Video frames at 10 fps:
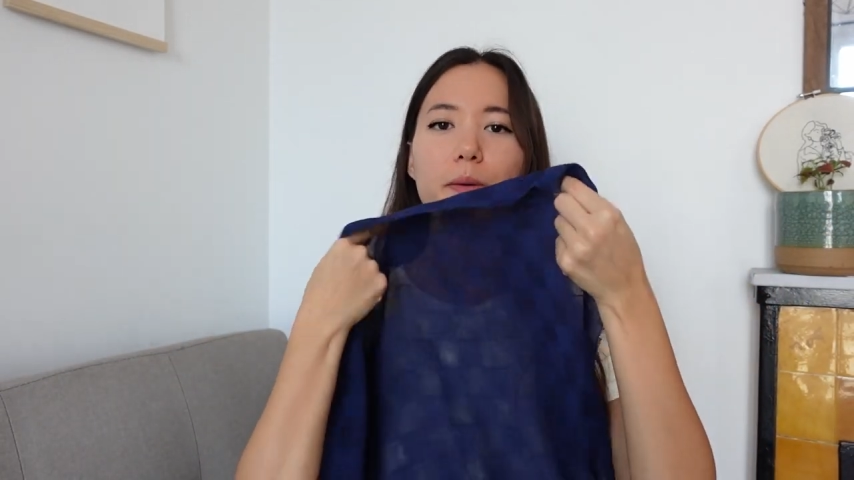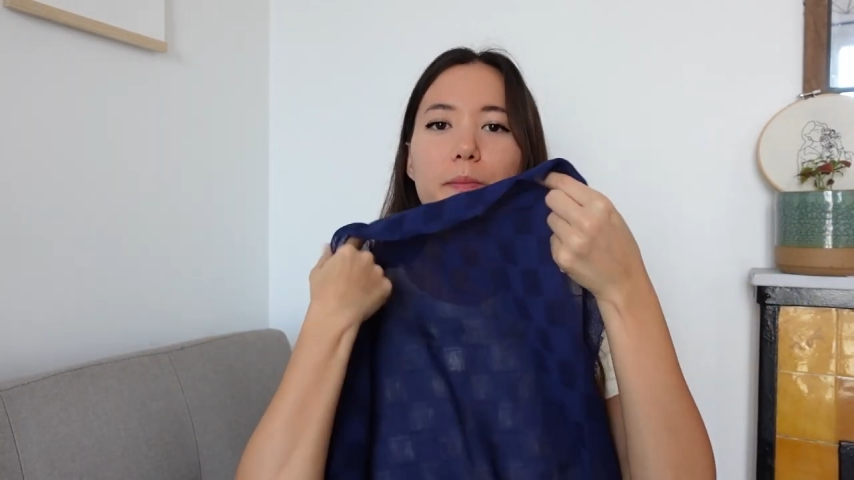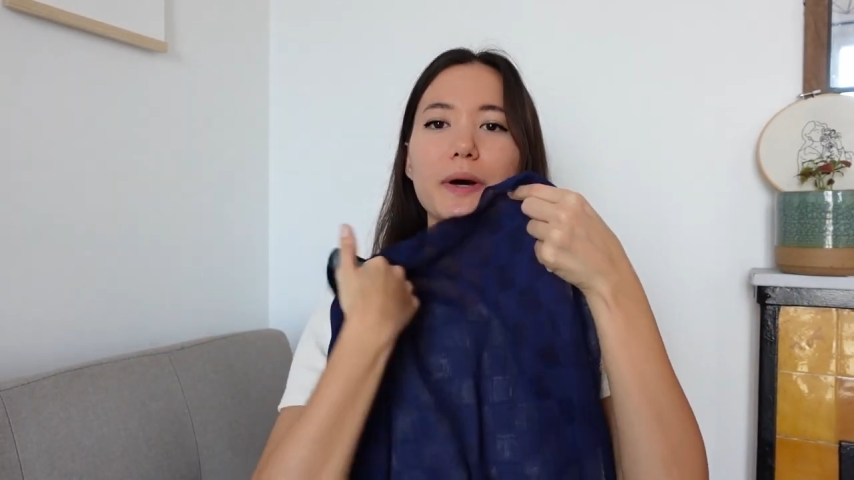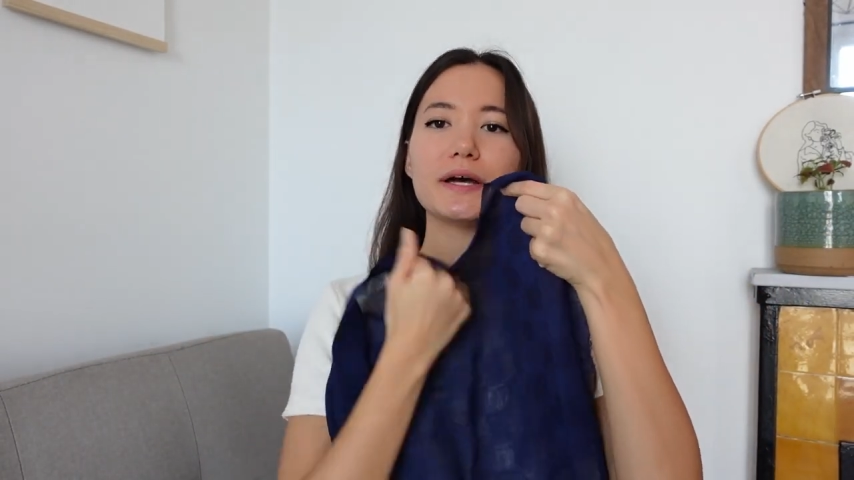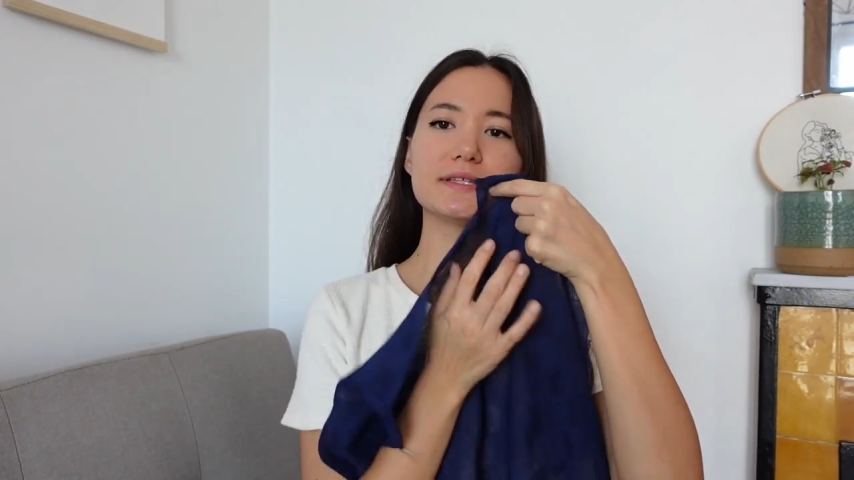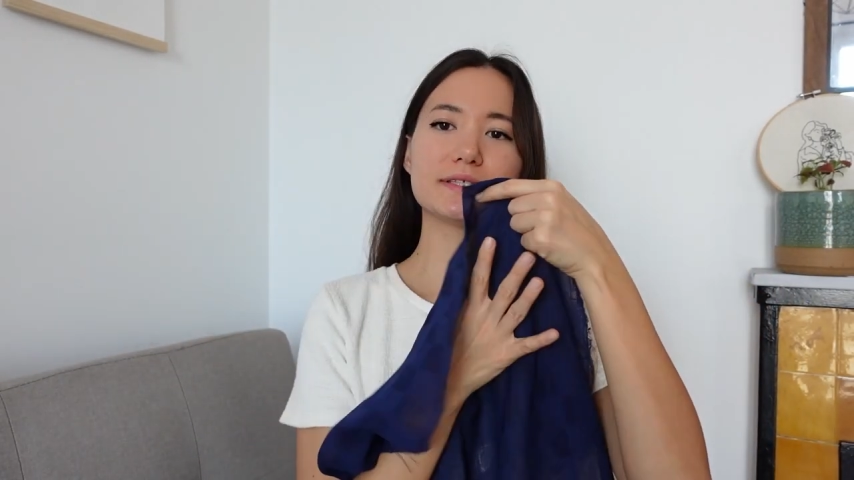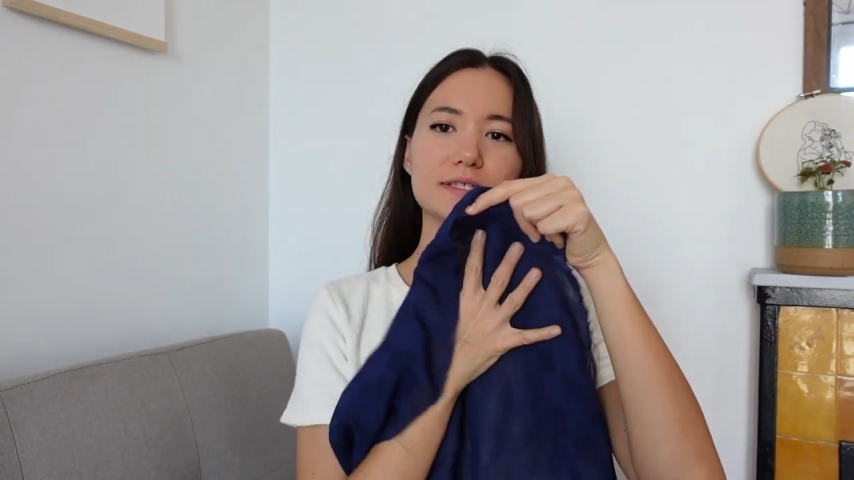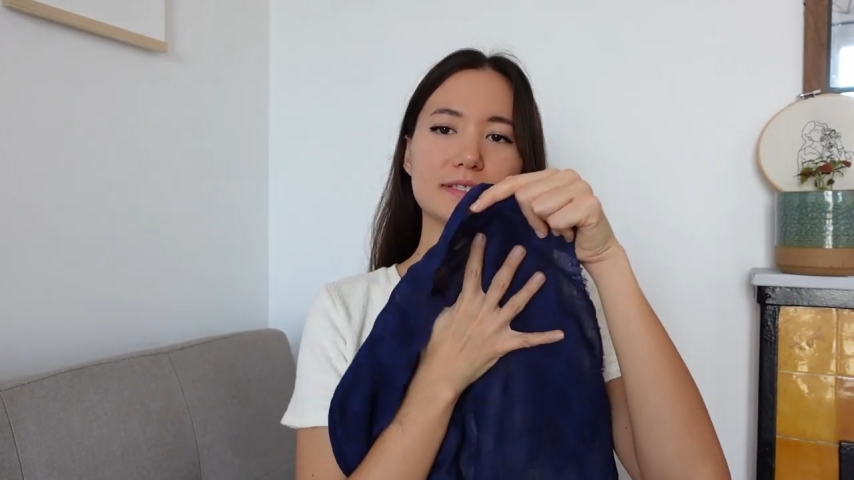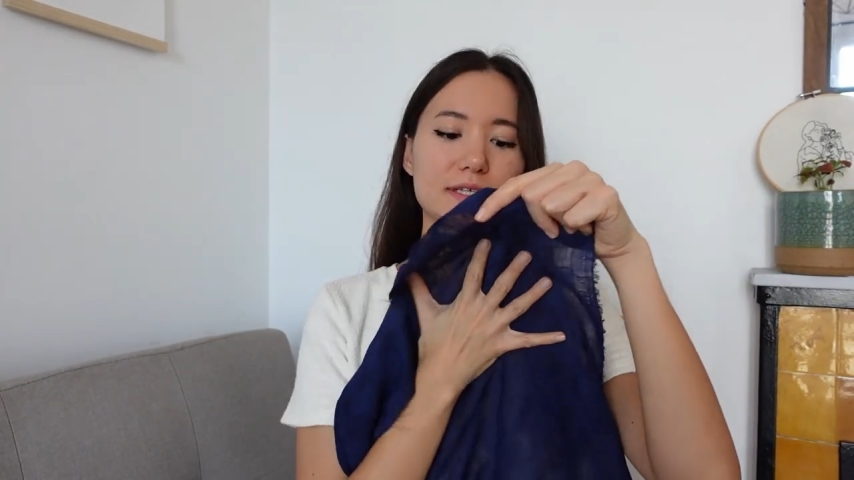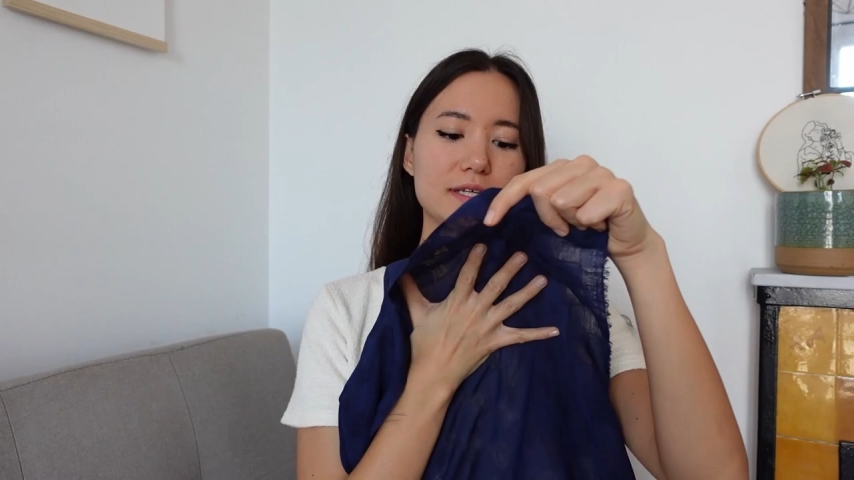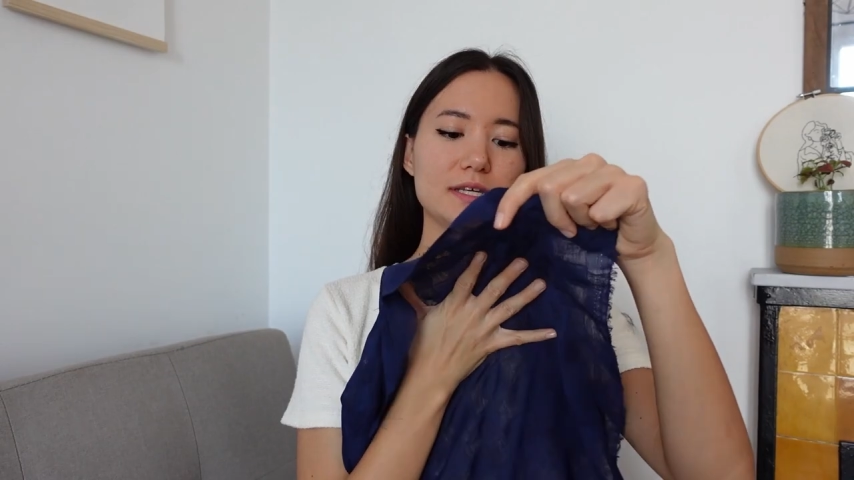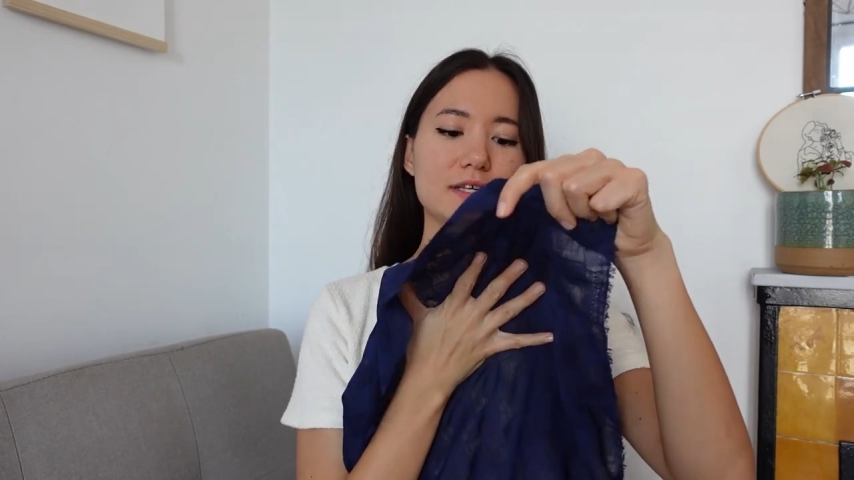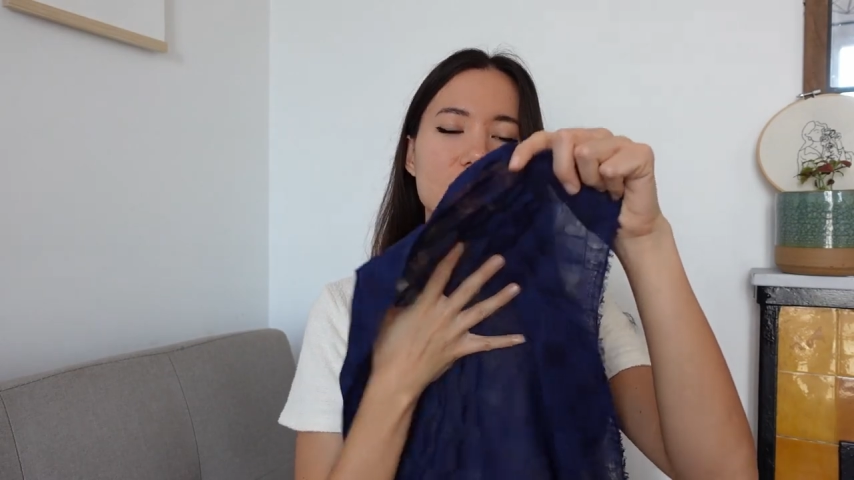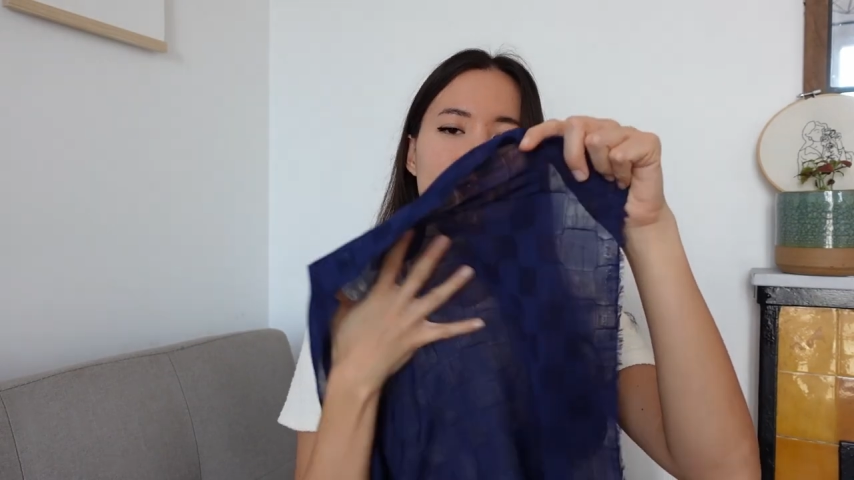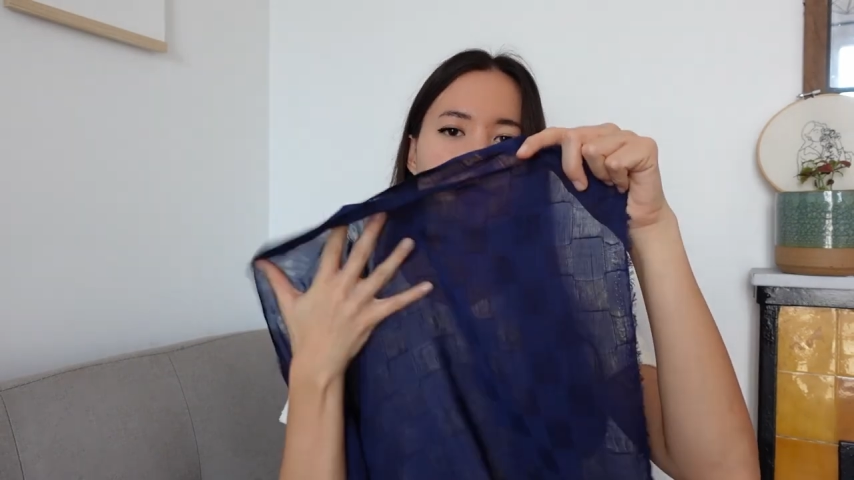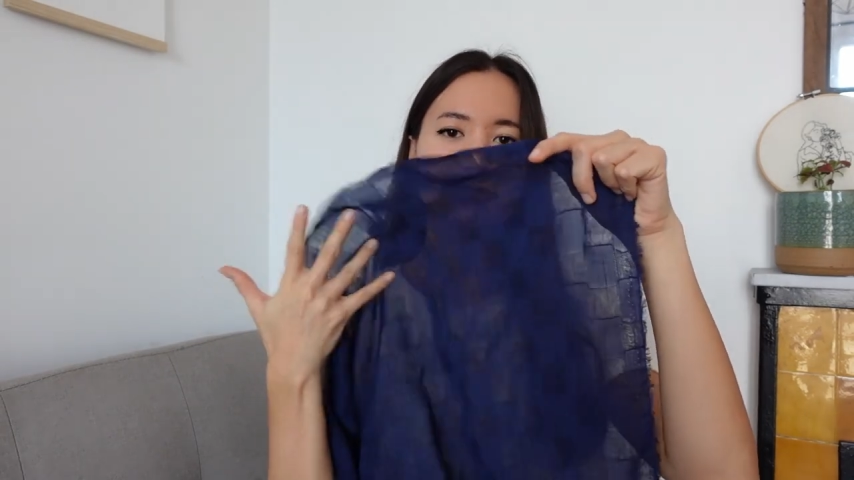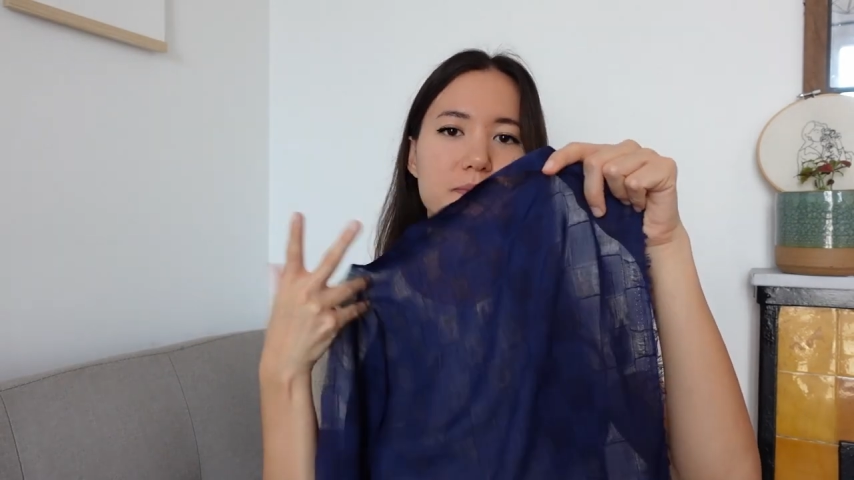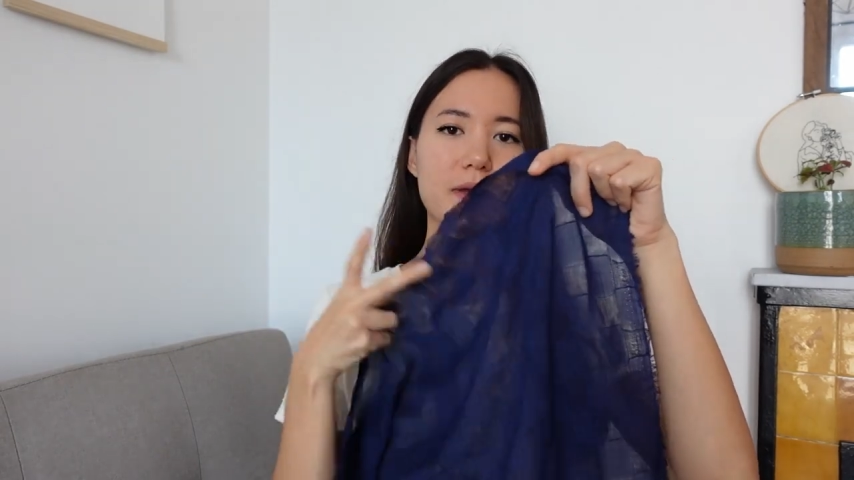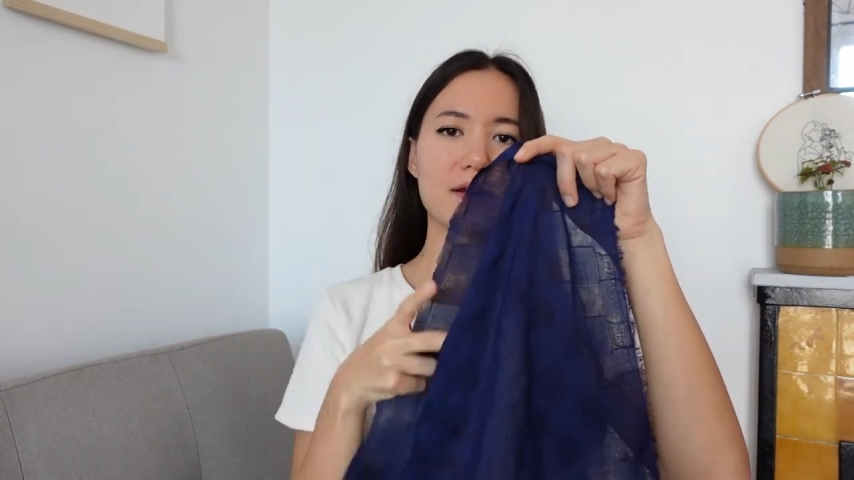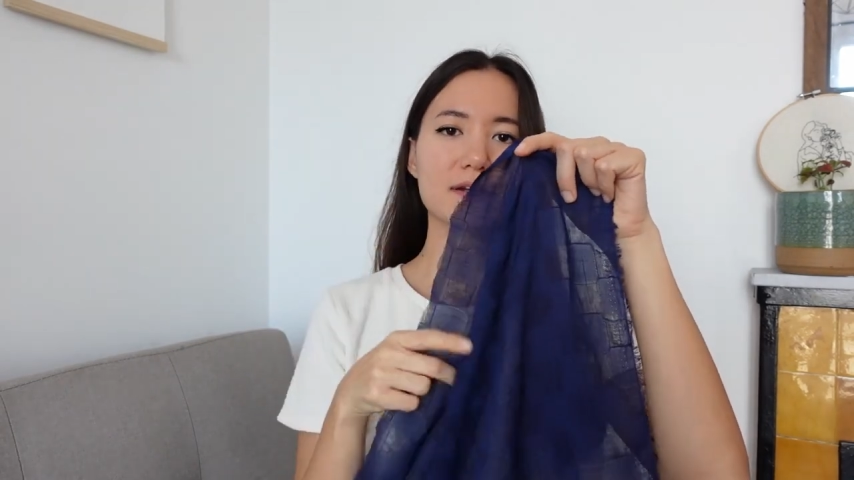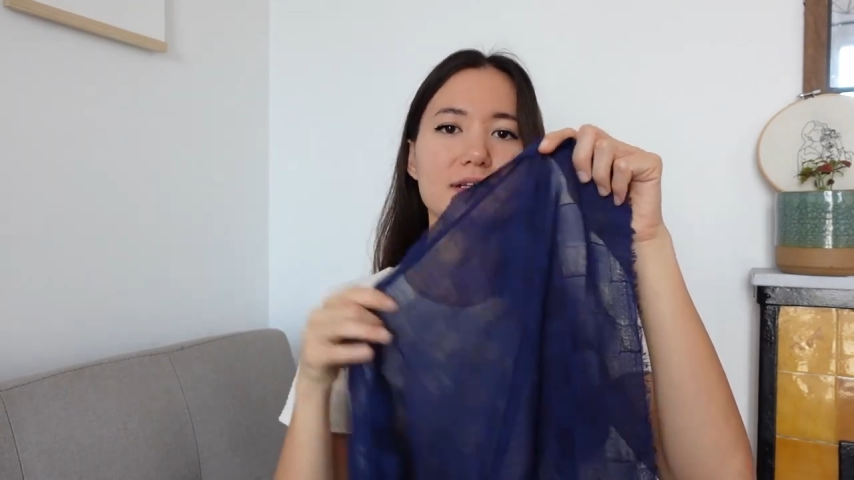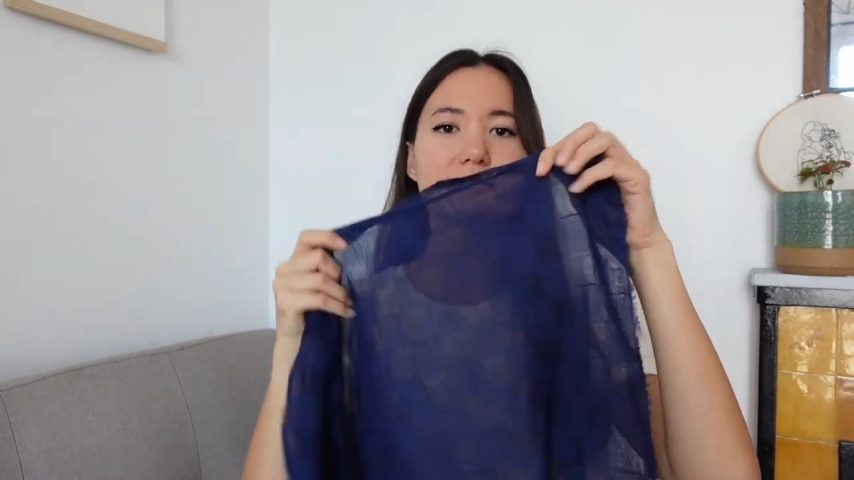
But since it is transparent,